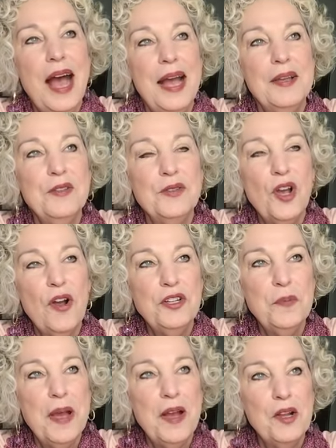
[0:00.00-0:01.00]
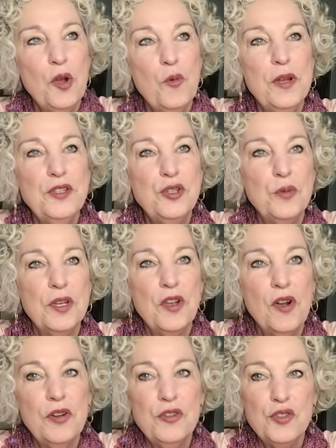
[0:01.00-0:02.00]
I talked about going to a
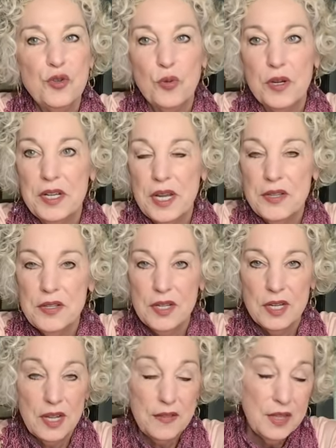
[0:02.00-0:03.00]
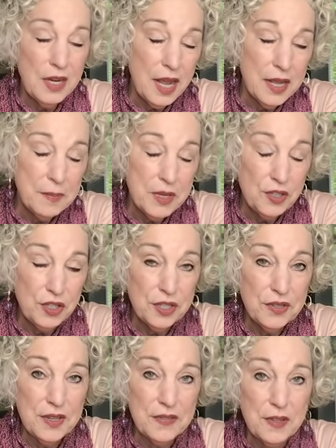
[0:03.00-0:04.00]
yarn store in Destin, and then I
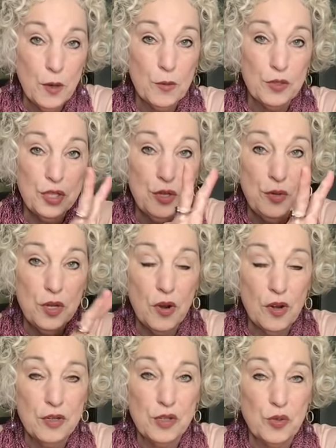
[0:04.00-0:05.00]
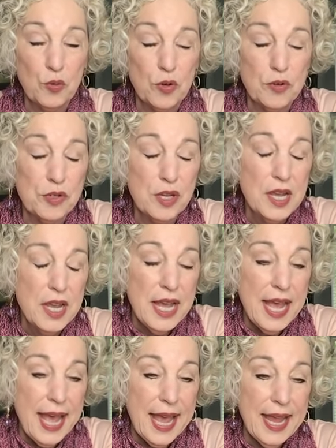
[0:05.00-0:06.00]
mentioned that there were two yarn stores,
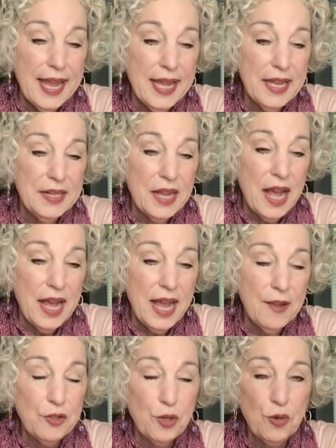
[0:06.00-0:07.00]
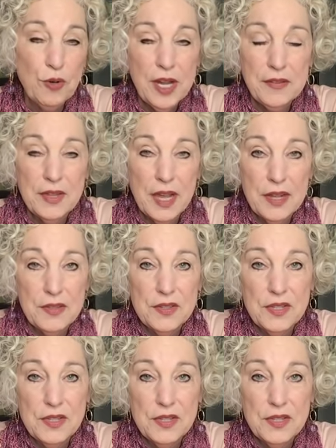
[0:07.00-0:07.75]
and I have to correct that.